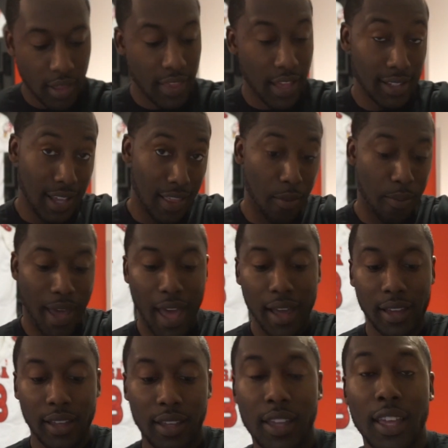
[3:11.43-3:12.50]
That's on the
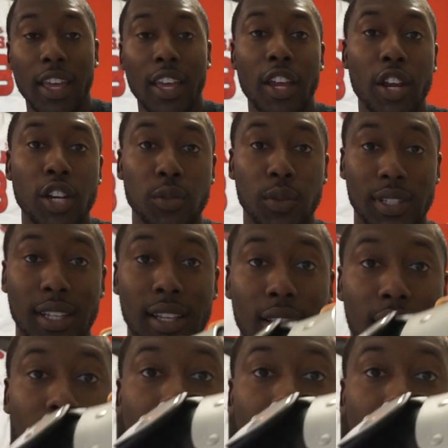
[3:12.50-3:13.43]
back. Here's what's